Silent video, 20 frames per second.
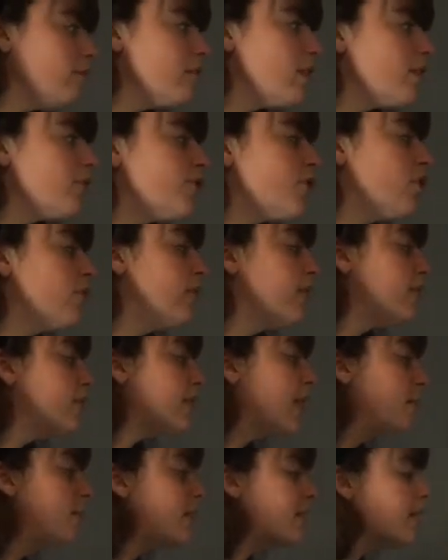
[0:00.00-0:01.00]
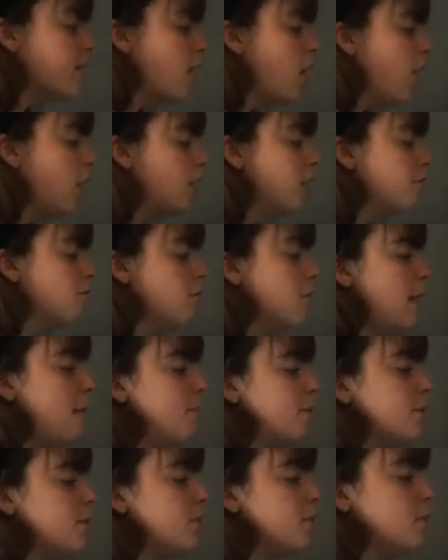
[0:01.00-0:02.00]
So they'll say, Miss Clark, you
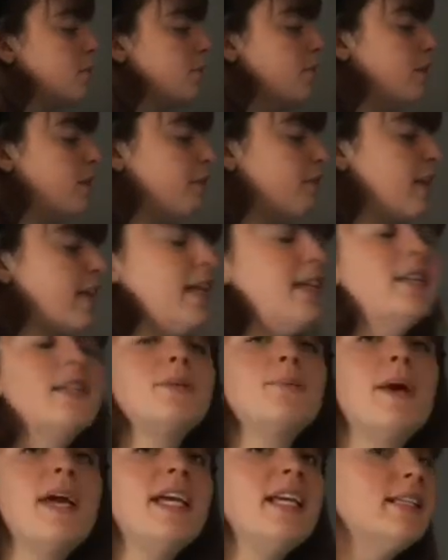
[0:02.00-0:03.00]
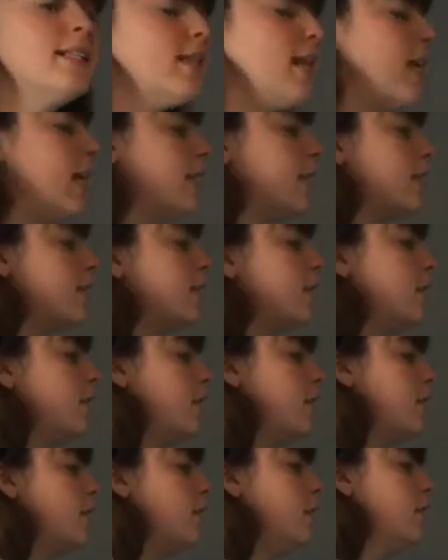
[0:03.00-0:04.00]
remembered some of your finger spaces.
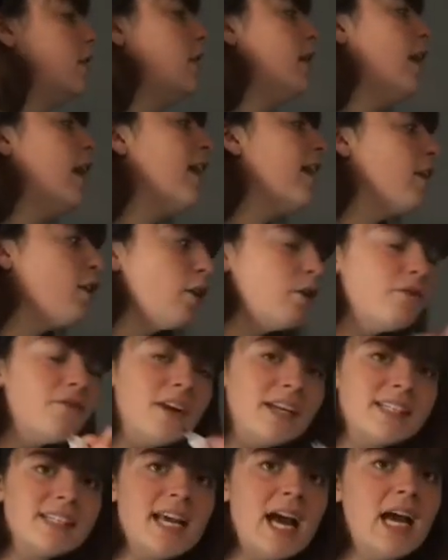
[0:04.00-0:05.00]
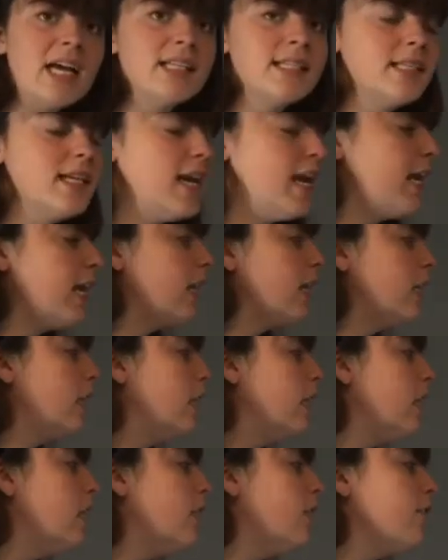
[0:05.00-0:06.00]
And I'll go, fantastic.
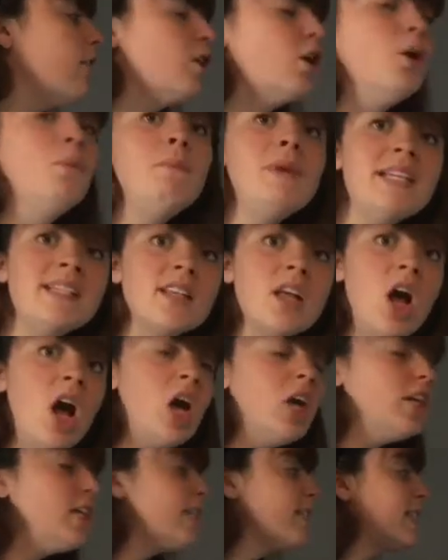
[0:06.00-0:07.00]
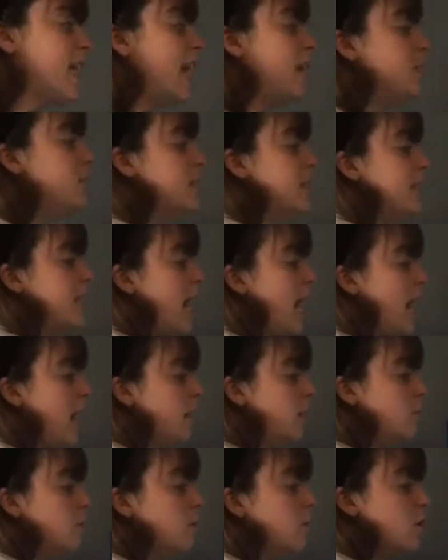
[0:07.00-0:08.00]
They'll go, Miss Clark, you sounded
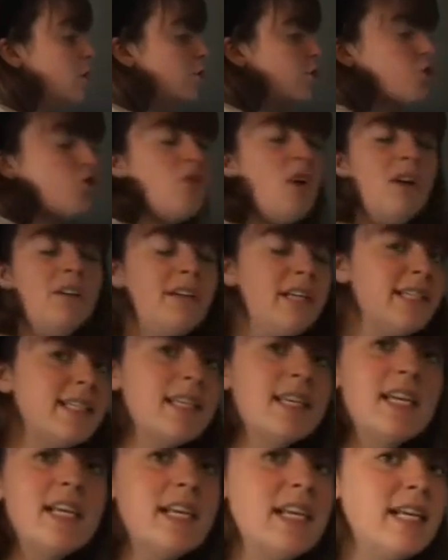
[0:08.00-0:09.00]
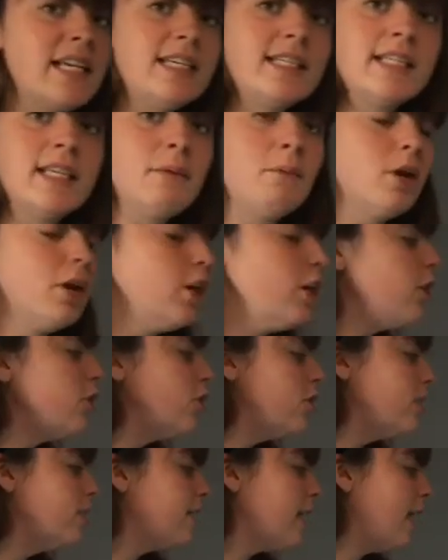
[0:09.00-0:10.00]
out. Strong isn't an easy word,
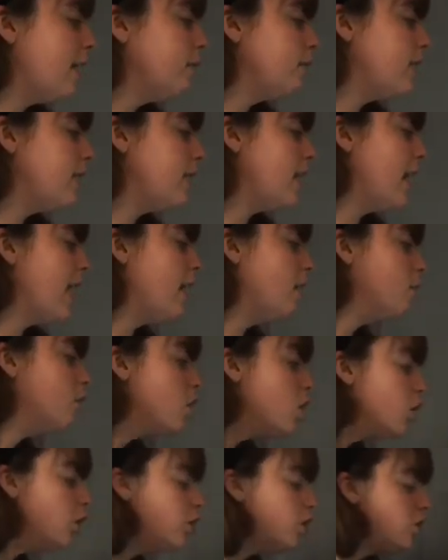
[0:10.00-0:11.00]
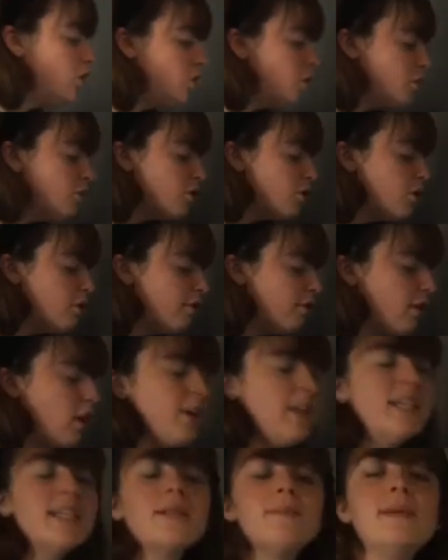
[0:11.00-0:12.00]
you sounded out. You used your
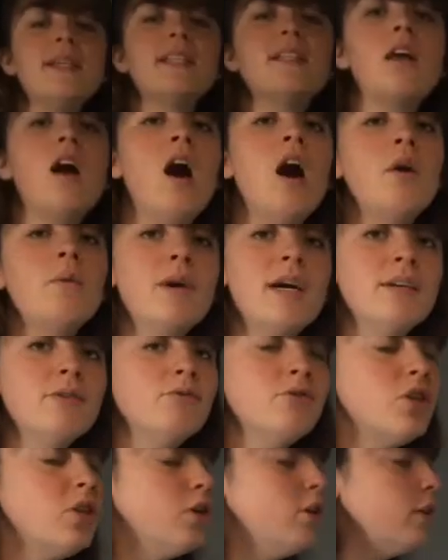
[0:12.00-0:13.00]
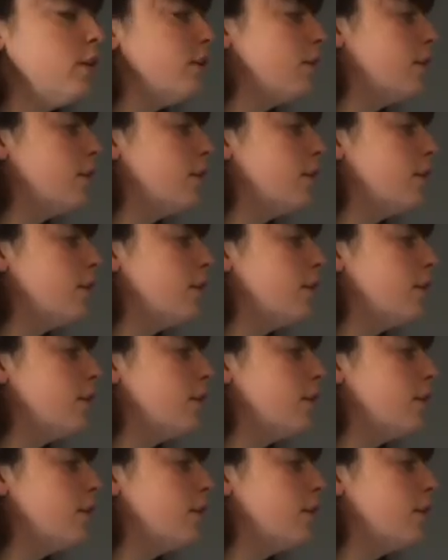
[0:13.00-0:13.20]
phonics, Miss Clark, well done.